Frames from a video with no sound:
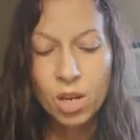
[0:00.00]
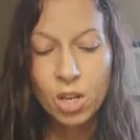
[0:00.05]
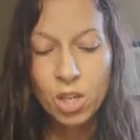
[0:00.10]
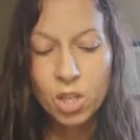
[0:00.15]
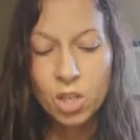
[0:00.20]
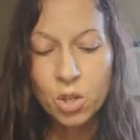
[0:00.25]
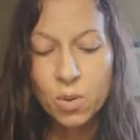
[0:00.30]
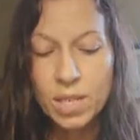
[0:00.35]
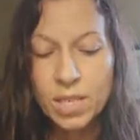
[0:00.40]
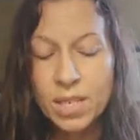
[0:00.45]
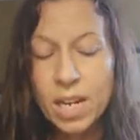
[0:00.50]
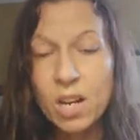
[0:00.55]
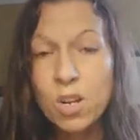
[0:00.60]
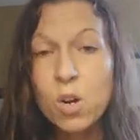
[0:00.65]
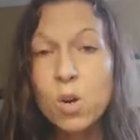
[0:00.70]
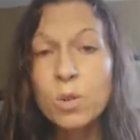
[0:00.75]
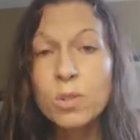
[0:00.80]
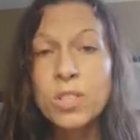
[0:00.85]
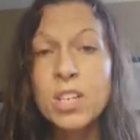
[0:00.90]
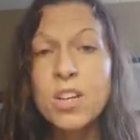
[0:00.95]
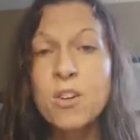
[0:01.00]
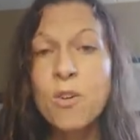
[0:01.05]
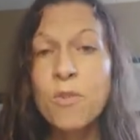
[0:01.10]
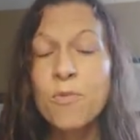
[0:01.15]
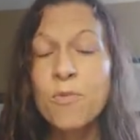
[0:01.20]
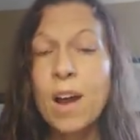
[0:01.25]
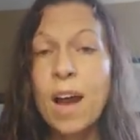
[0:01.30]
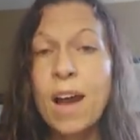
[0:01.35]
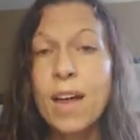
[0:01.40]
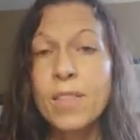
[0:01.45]
So he said, go see your
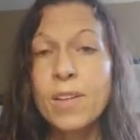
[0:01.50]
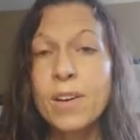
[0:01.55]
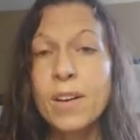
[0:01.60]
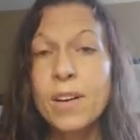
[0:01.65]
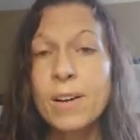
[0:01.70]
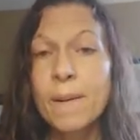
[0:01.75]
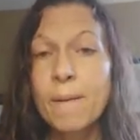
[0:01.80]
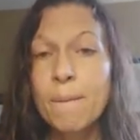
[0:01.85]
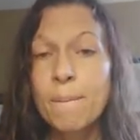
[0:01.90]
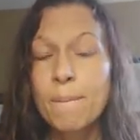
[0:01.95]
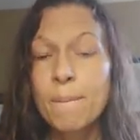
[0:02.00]
father.